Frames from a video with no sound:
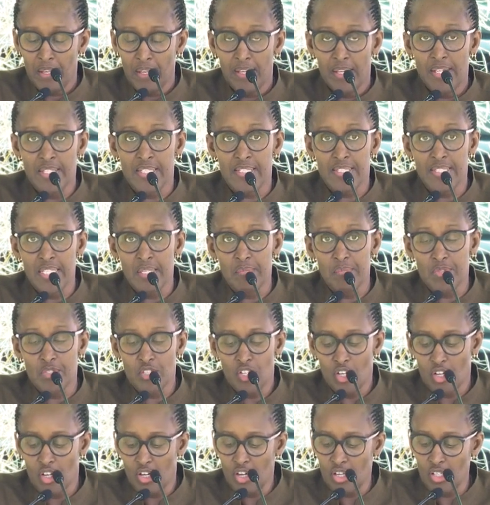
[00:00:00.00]
It seems
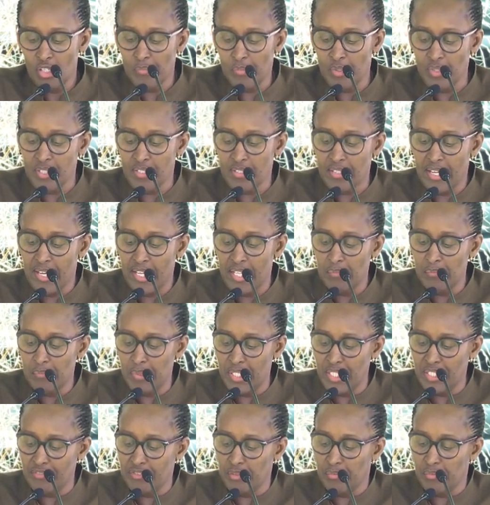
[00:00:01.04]
almost
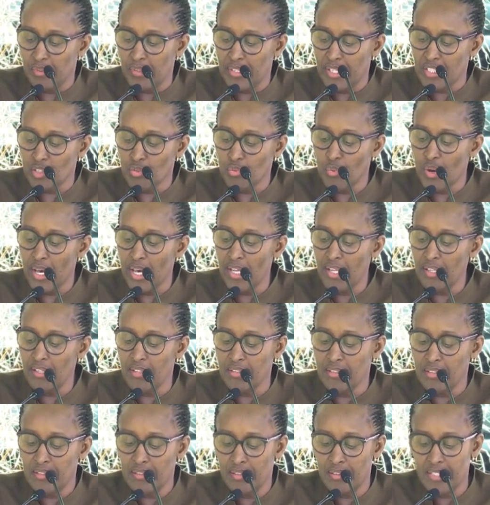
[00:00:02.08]
unbelievable that while
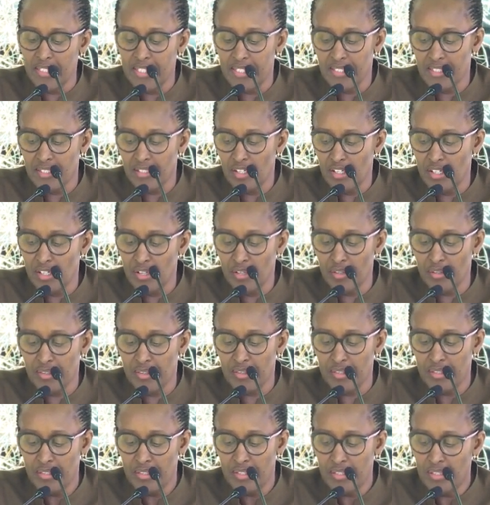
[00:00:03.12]
this
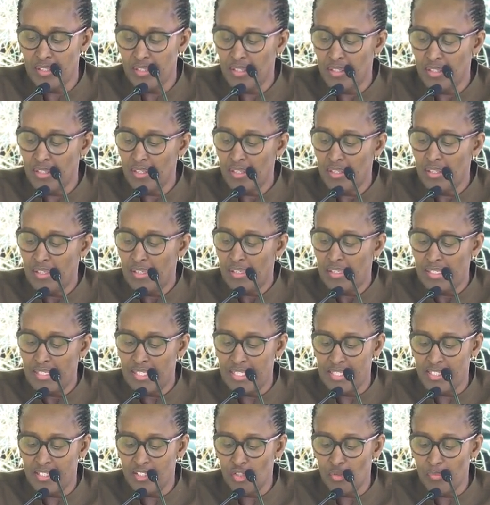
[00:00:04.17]
earth
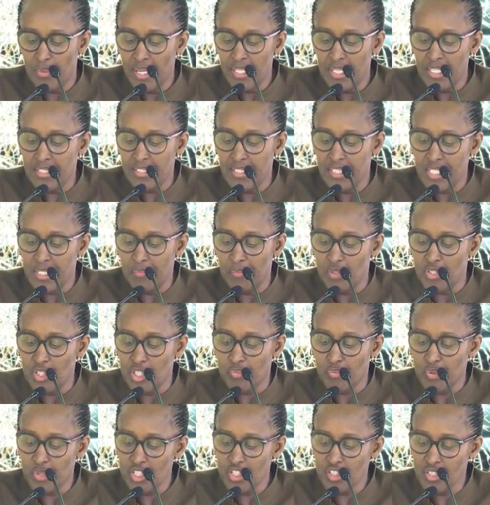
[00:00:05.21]
is humanity's
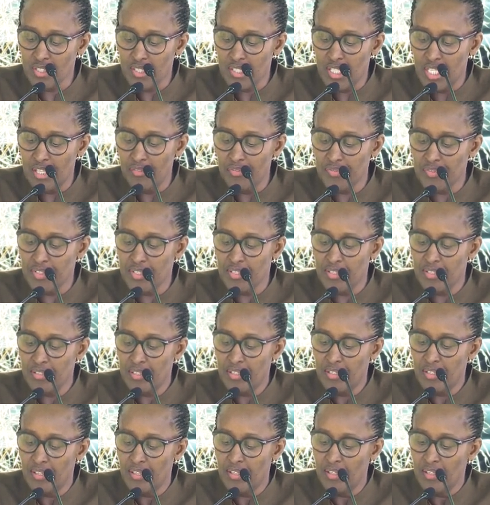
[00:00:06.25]
most precious gift,
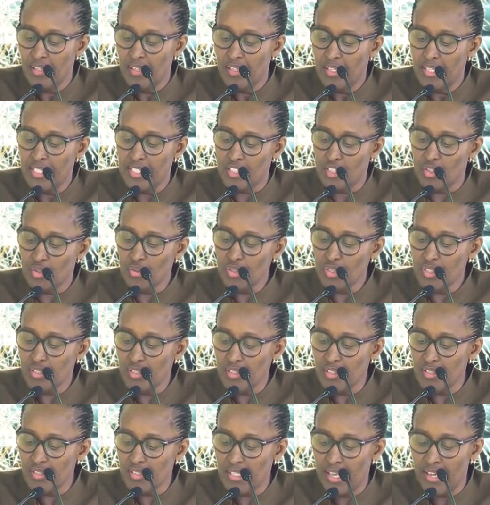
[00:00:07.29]
its
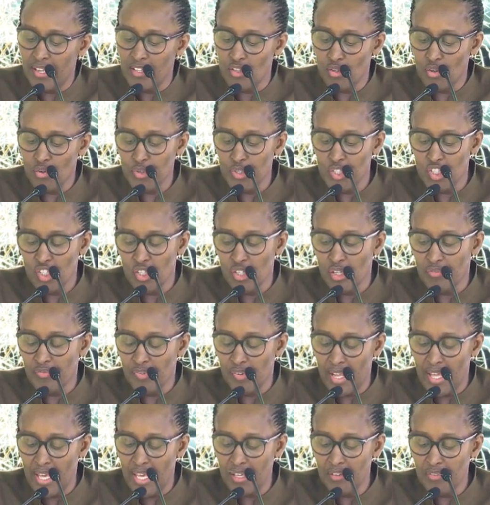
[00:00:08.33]
sources and origin of
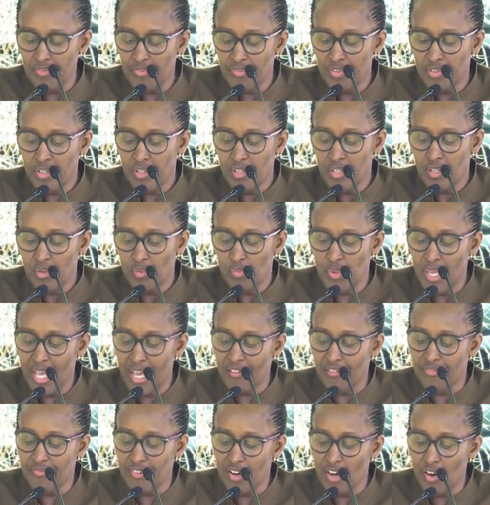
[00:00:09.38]
life, we
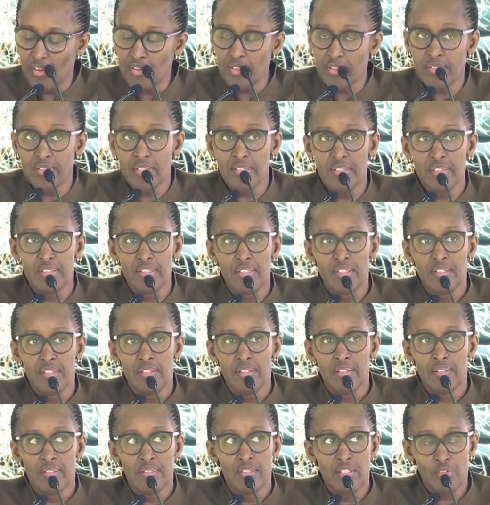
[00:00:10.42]
have found
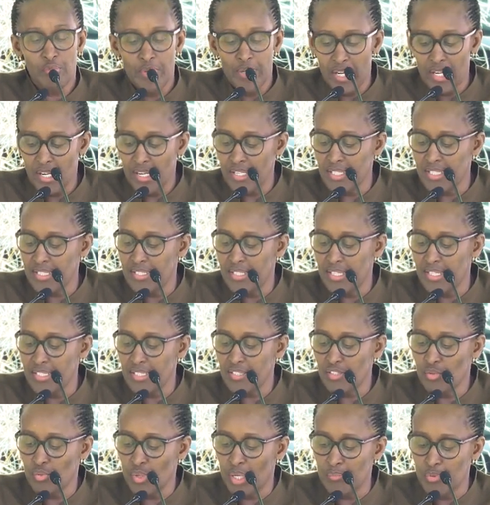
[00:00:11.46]
the recklessness
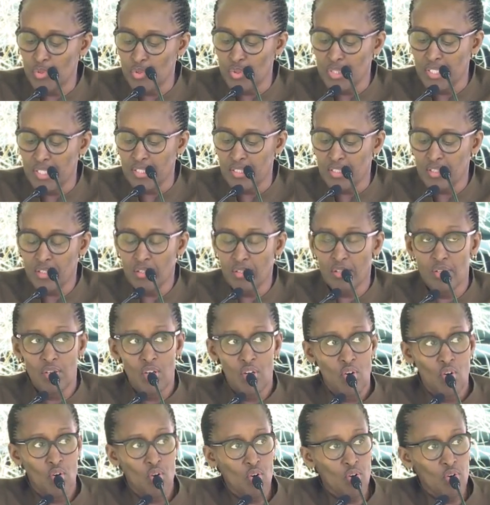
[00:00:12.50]
to abuse it
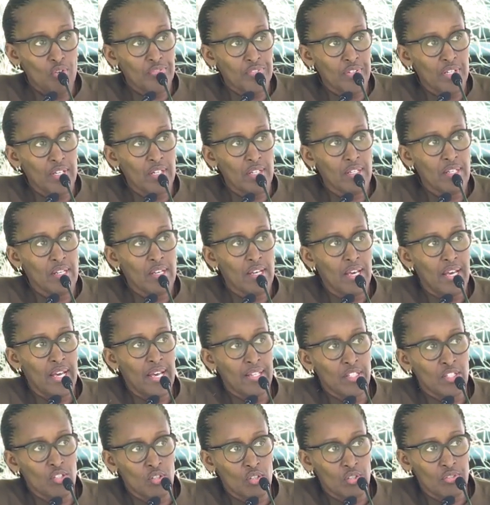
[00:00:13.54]
over
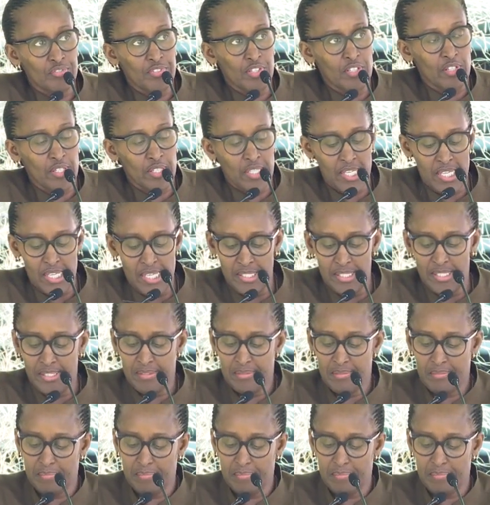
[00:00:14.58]
and over again.